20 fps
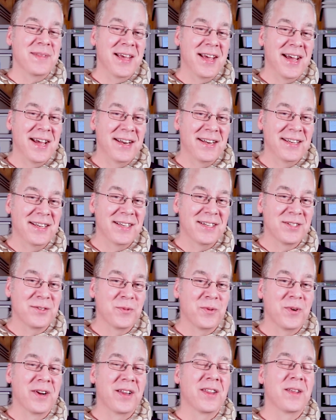That is
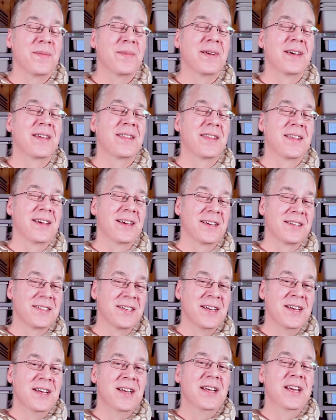one of the big
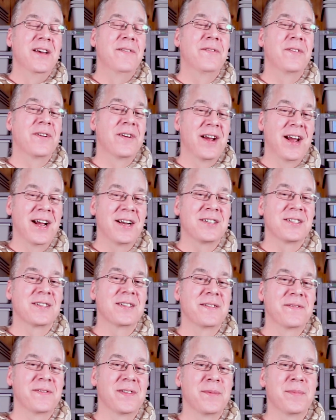things if you're
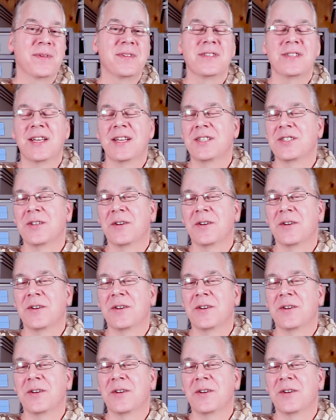actually flipping snakes.